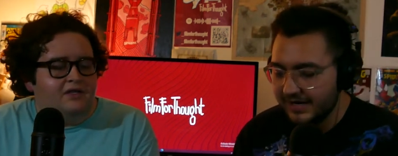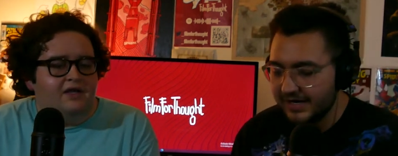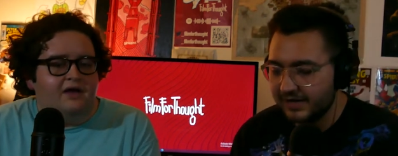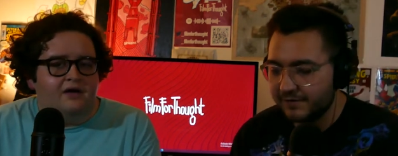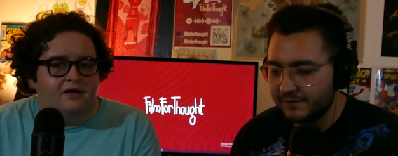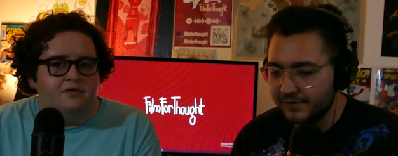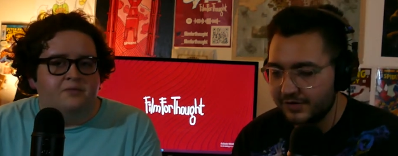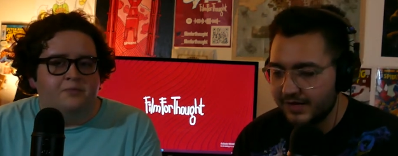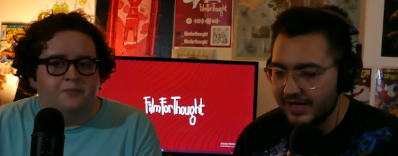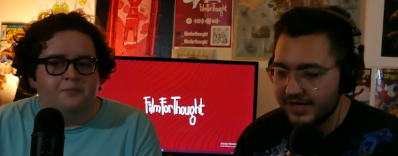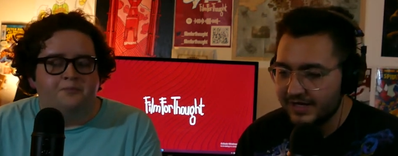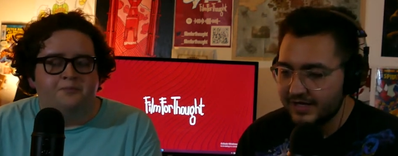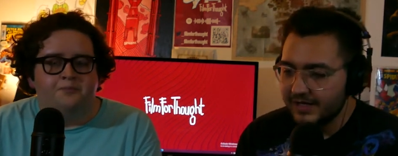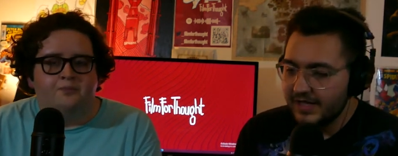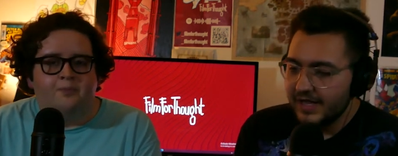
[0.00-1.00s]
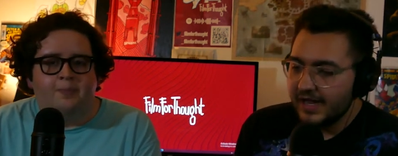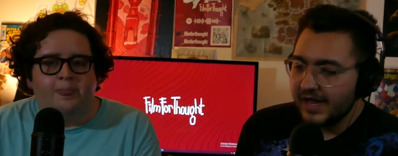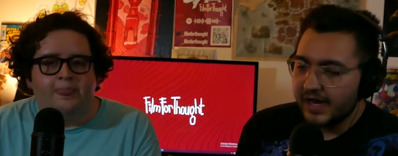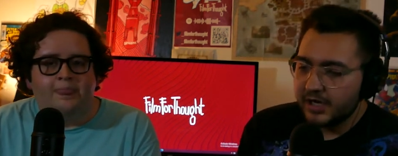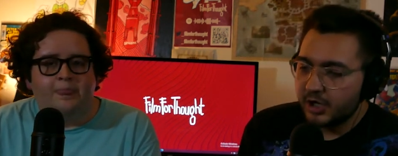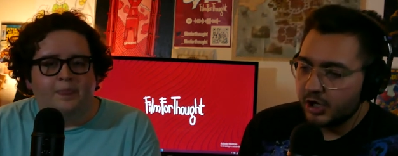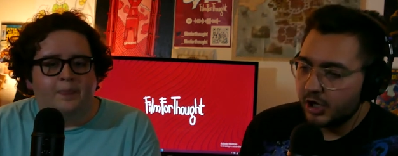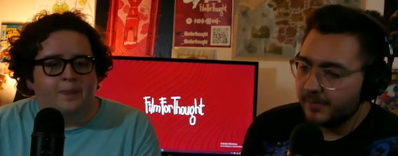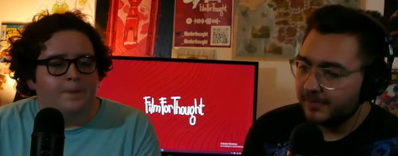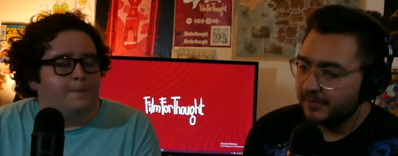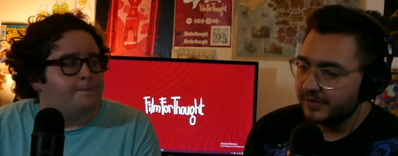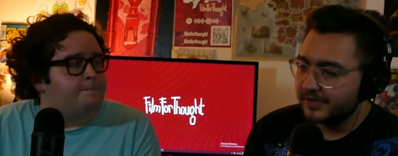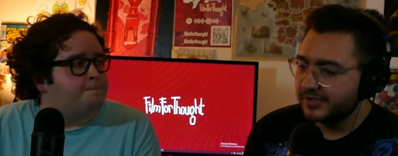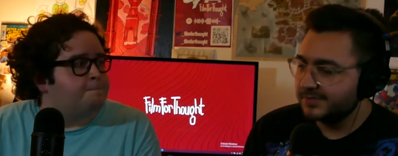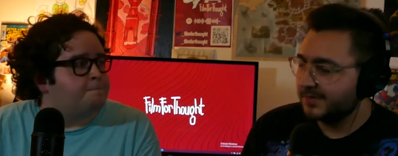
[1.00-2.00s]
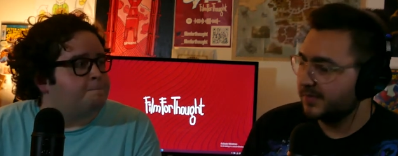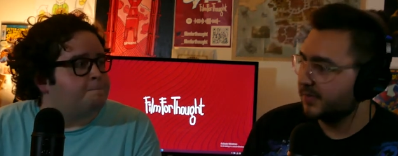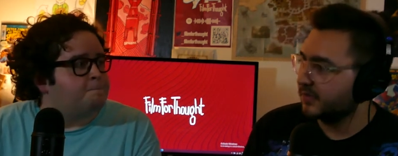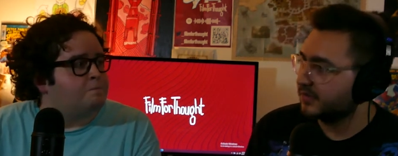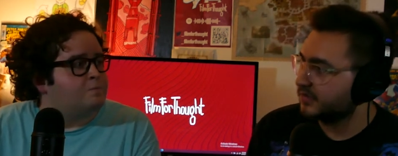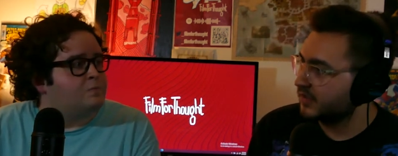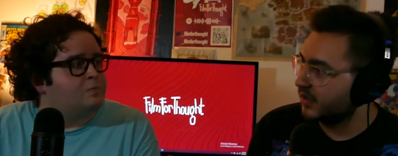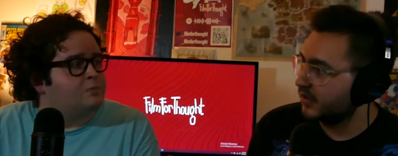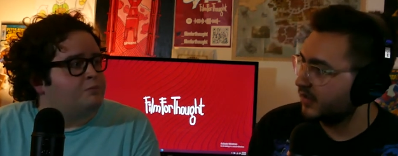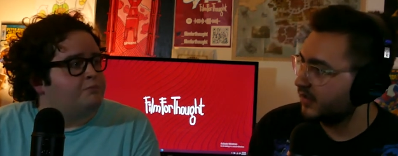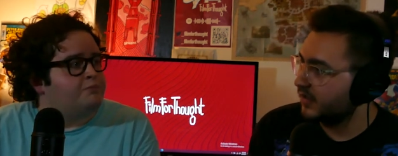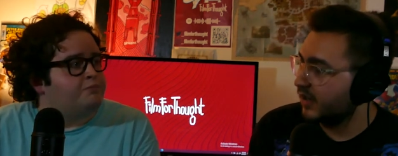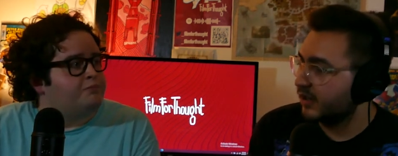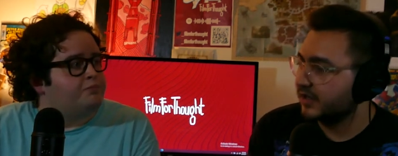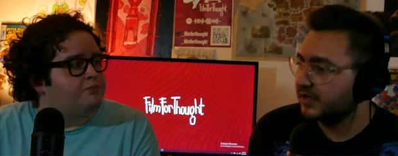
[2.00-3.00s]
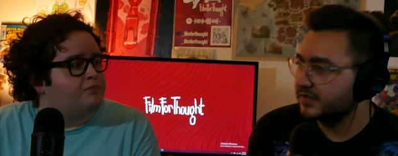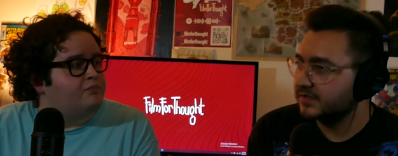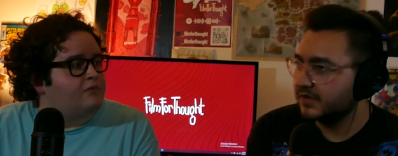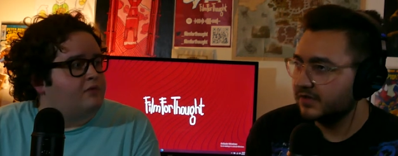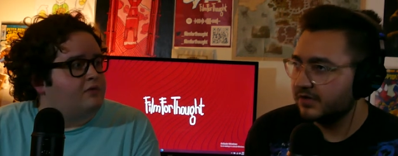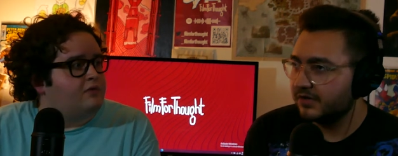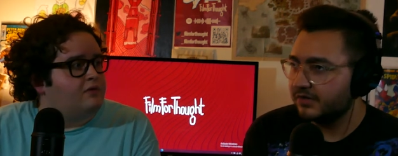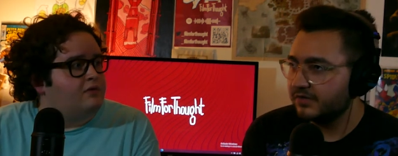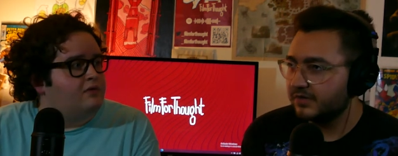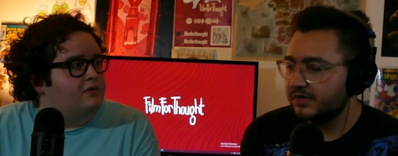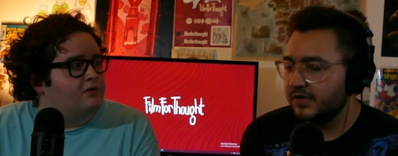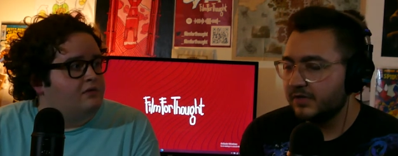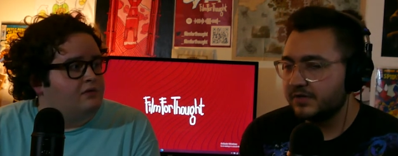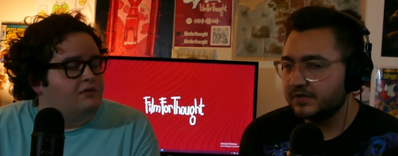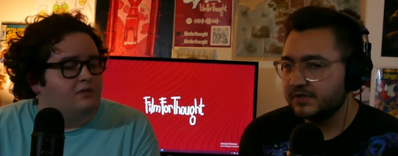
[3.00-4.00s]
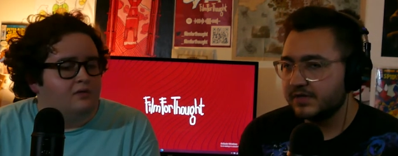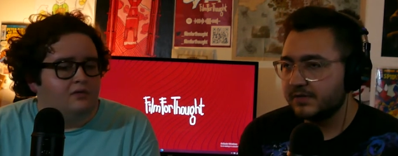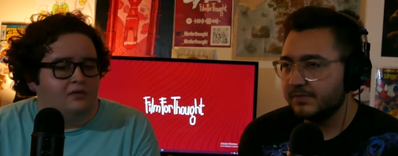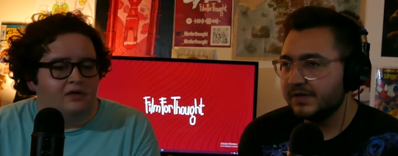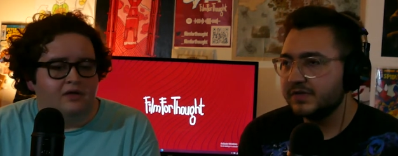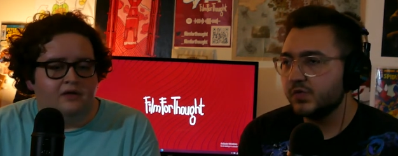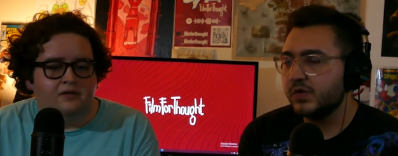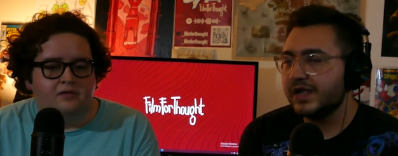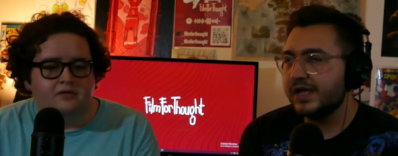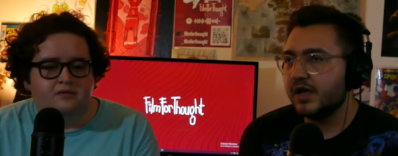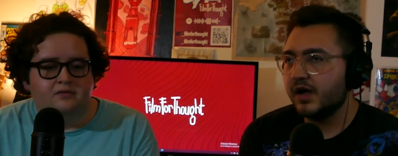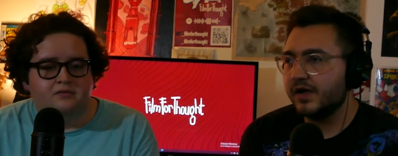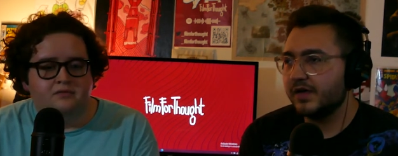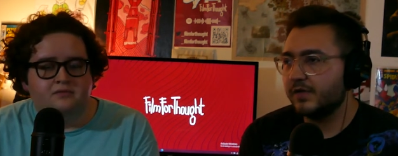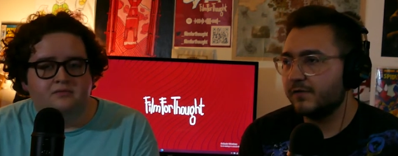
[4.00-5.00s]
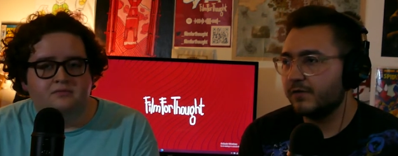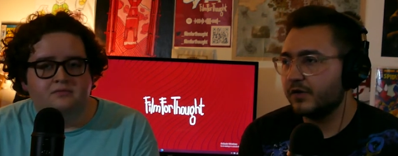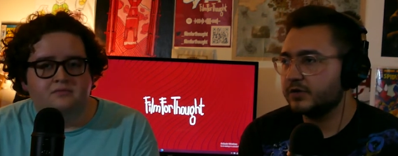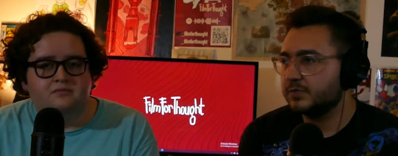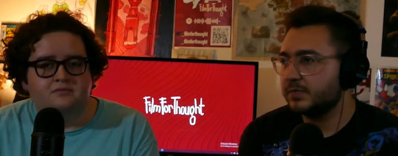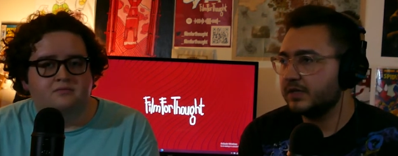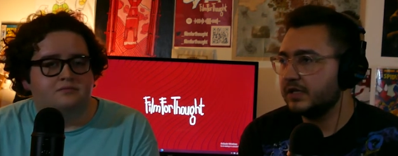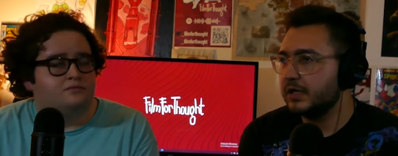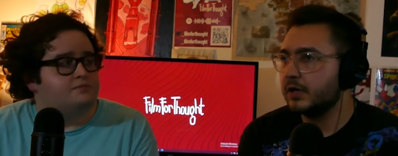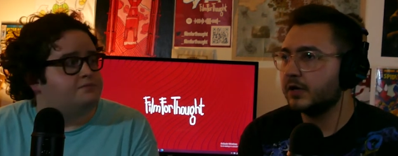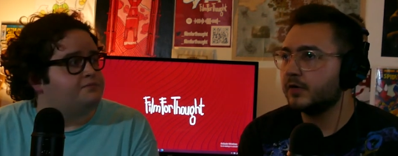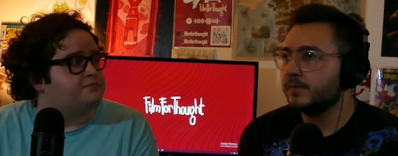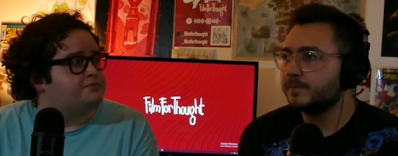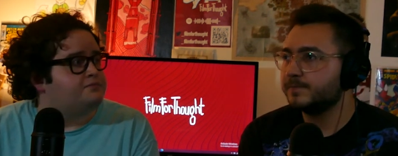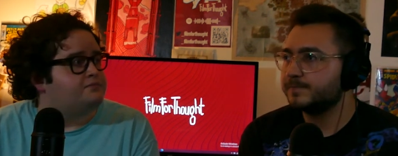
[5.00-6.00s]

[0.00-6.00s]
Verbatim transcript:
Speaker 1: and yeah. I feel like in a couple of years people are start are gonna start no noticing because when I got here in freshman year,